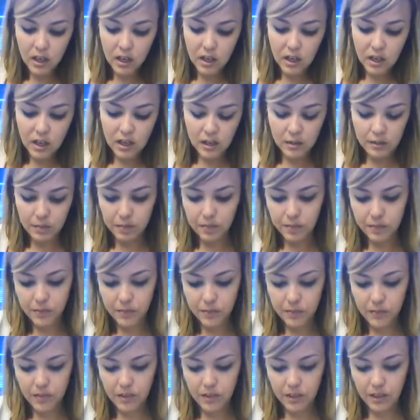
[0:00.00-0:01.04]

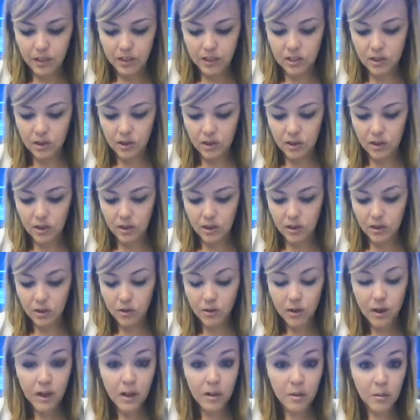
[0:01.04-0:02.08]
So I thought,
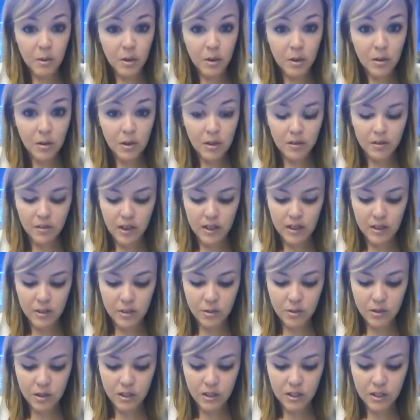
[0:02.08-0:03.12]
okay, well, if I
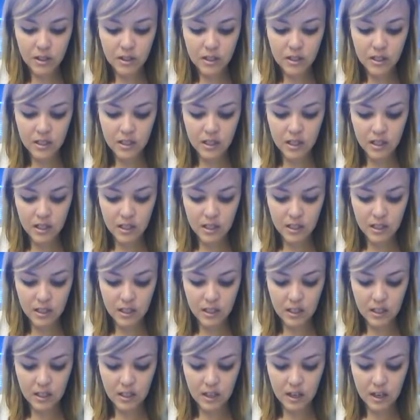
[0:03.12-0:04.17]
do this,
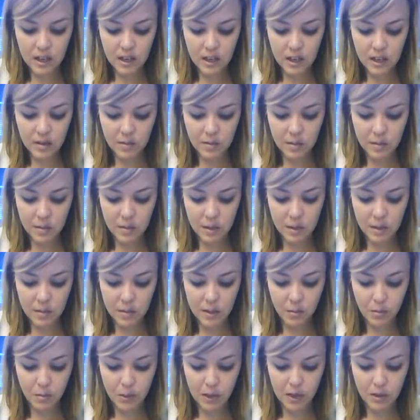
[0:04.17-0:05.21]
then maybe
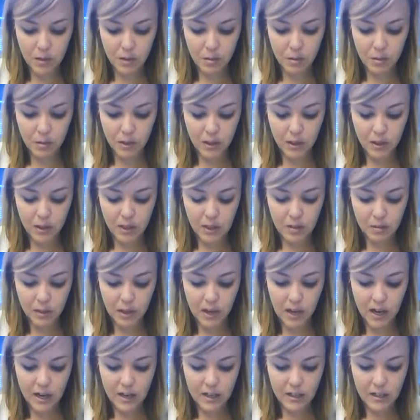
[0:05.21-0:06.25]
the paint will blend in. But
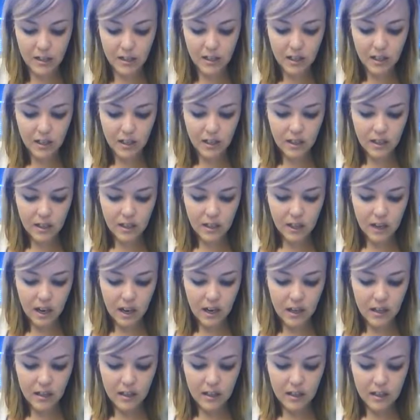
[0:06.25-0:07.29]
I had
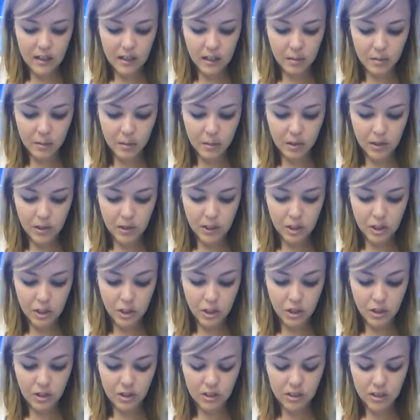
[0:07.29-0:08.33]
ended up with like
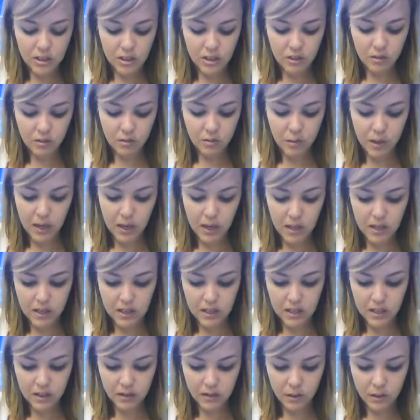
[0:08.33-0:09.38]
chunks of
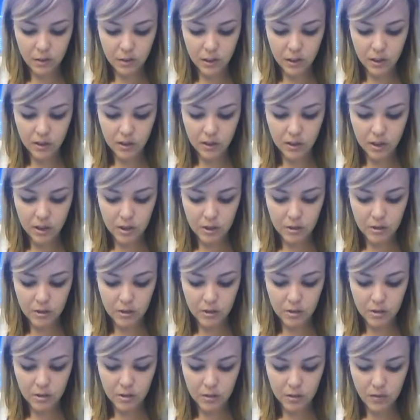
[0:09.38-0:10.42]
paint everywhere, so
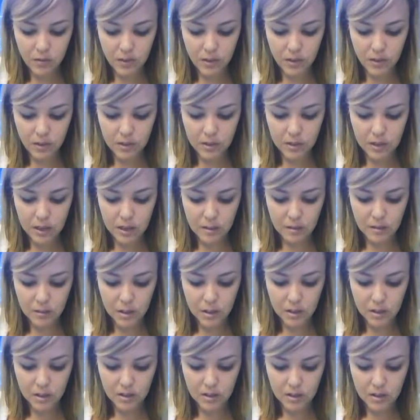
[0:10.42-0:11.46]
it was time
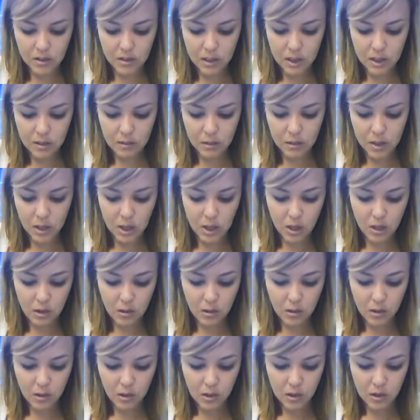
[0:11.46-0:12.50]
to go.